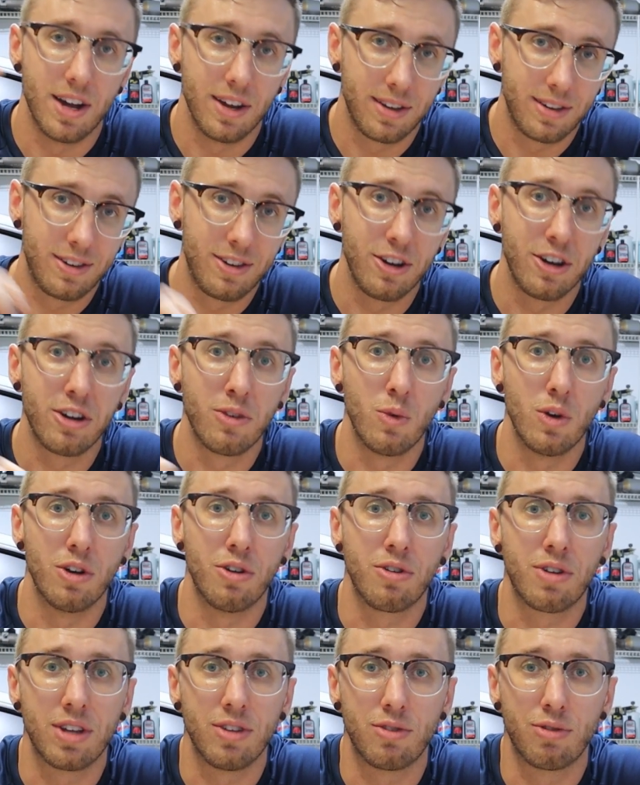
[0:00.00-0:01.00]
steering
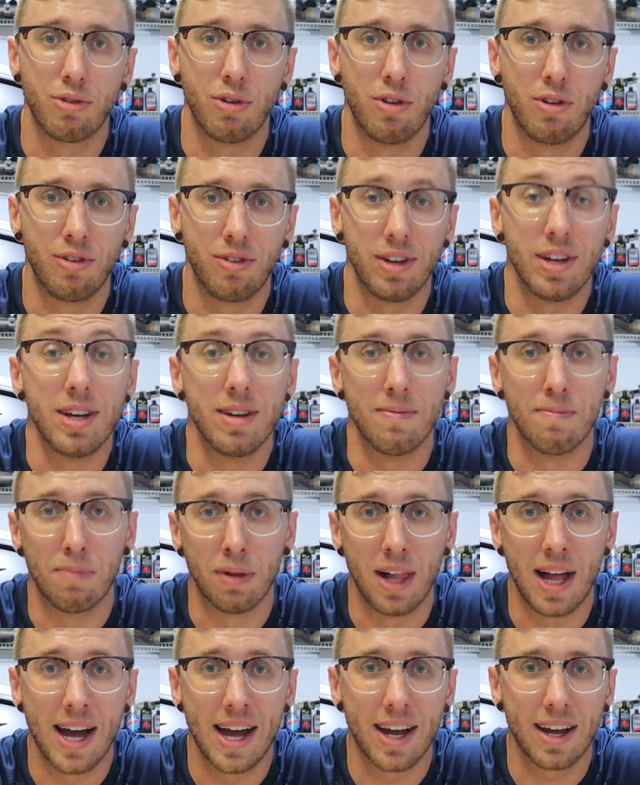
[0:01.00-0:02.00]
wheel controls in
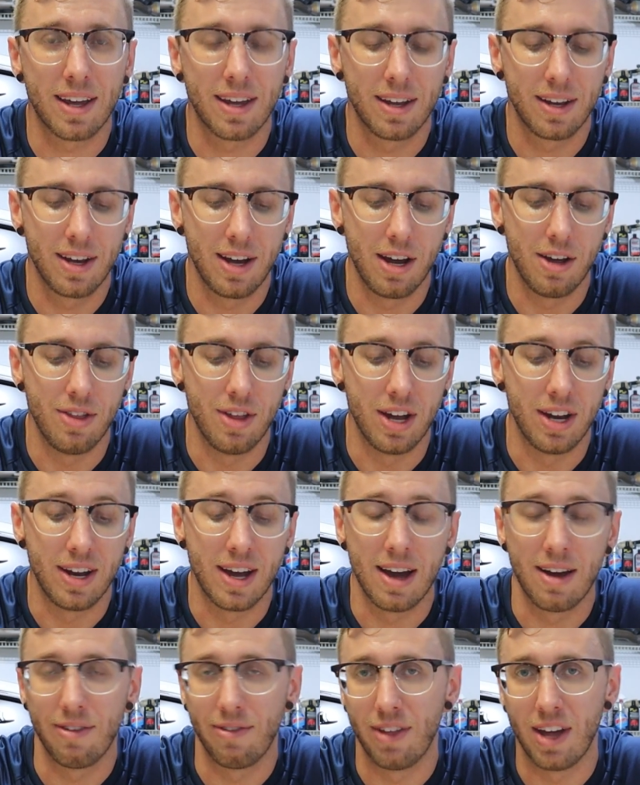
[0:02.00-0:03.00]
black, and then
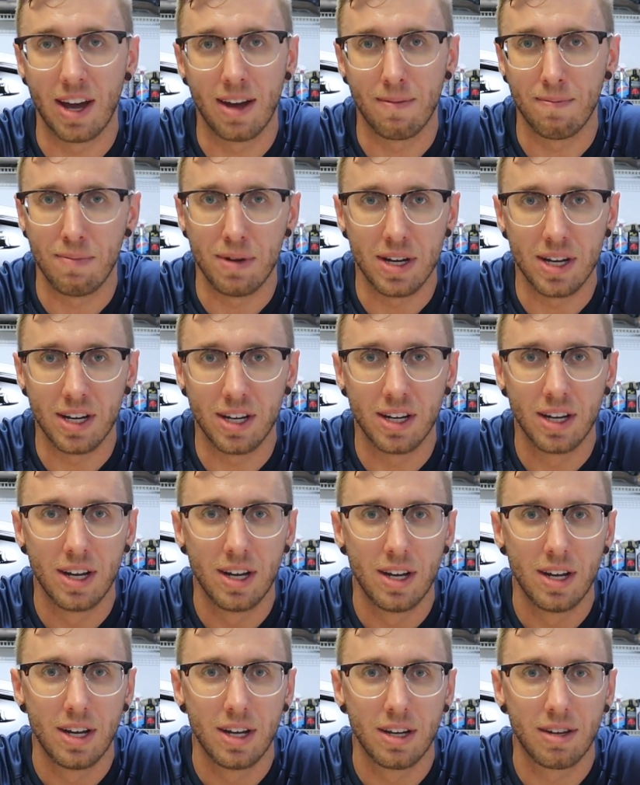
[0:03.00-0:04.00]
have that be
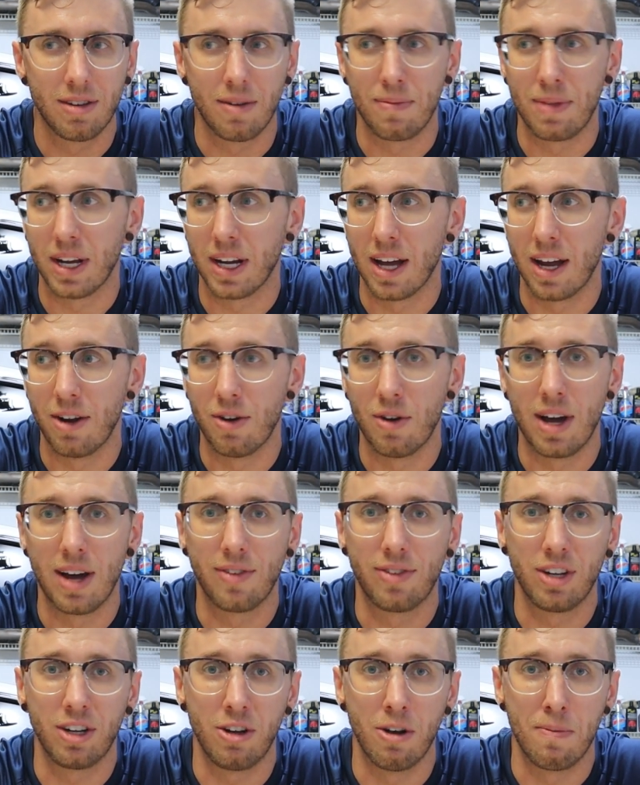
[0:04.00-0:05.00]
something I don't
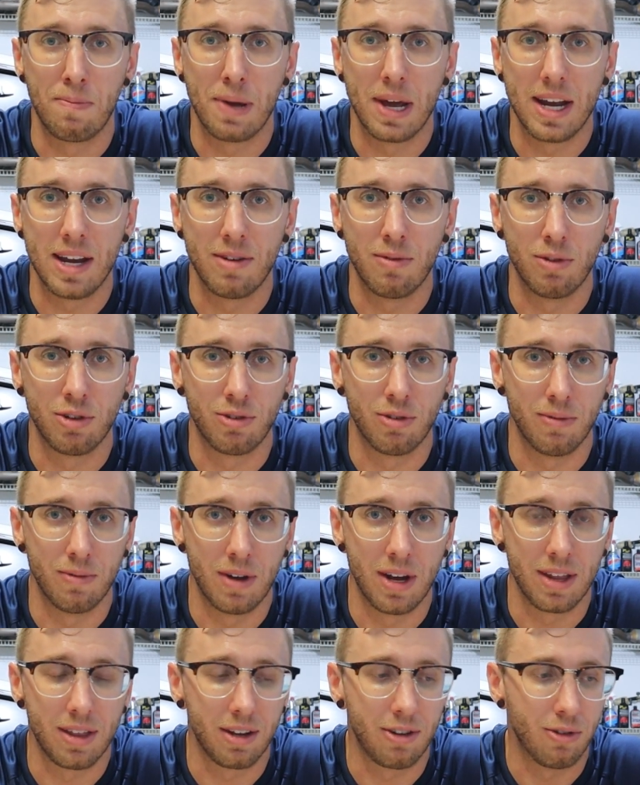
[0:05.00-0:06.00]
have to go paint, which
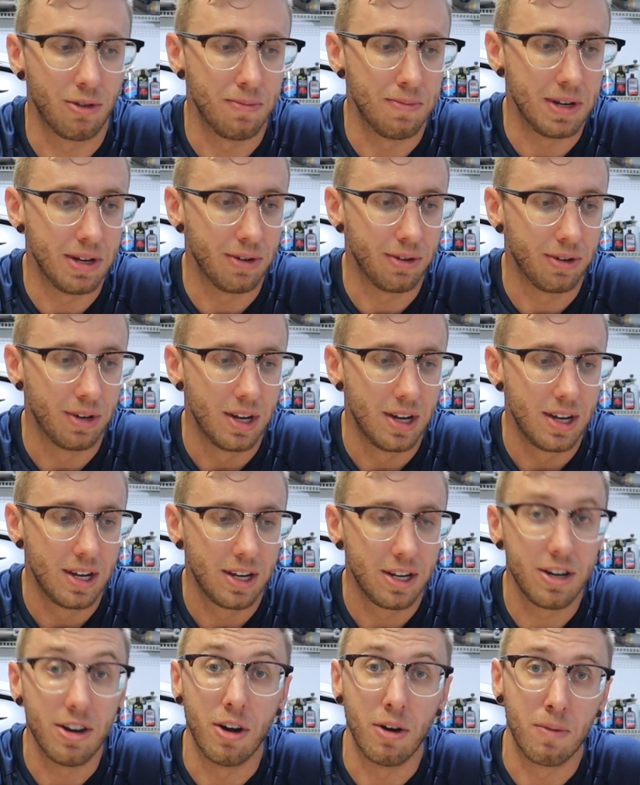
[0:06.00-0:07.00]
I think would be,
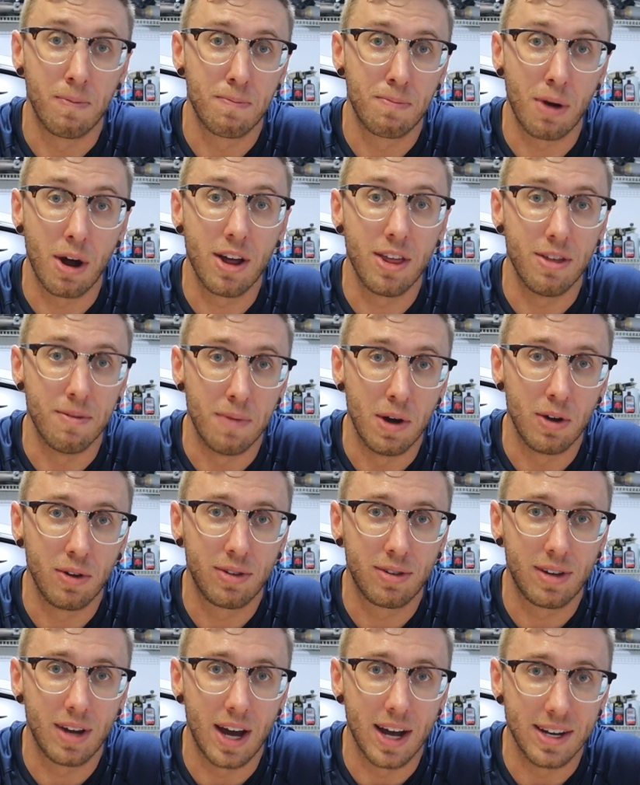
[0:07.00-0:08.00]
you know, probably the
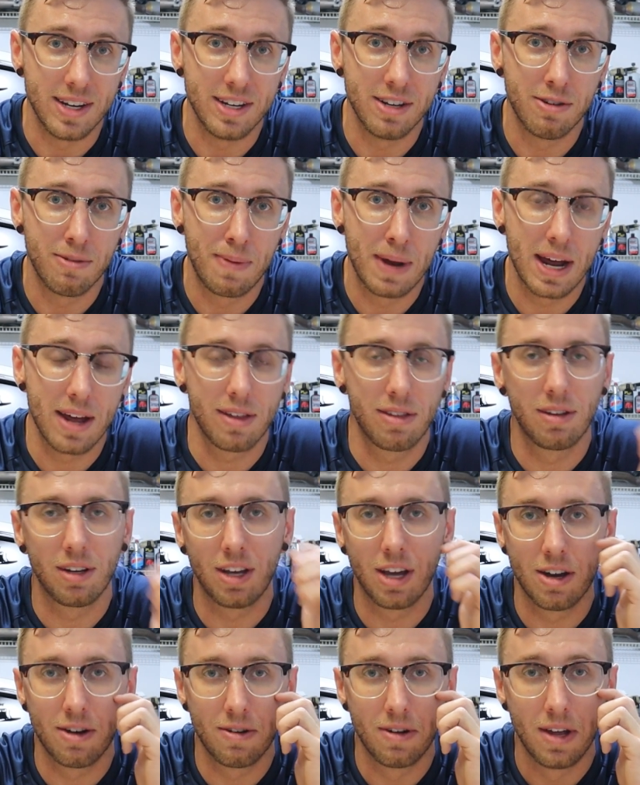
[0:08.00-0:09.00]
most ideal path to
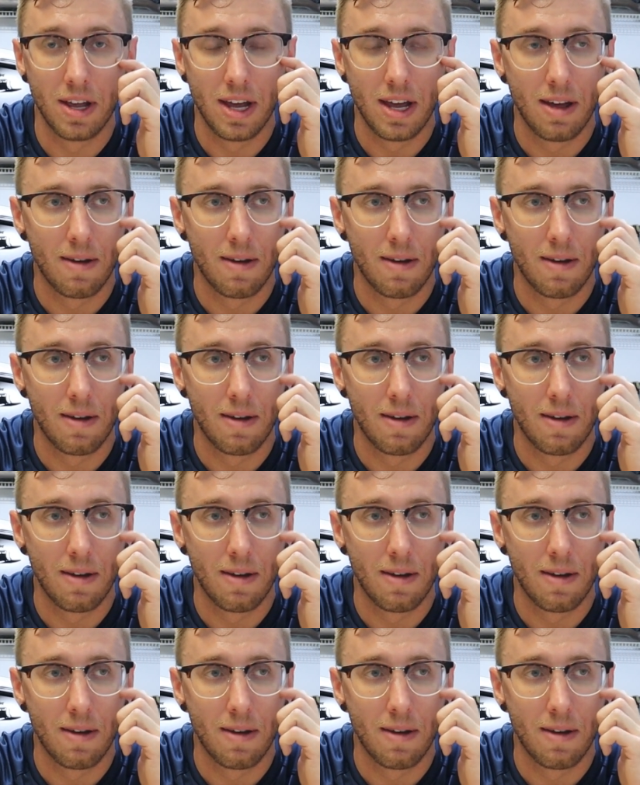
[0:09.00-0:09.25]
go.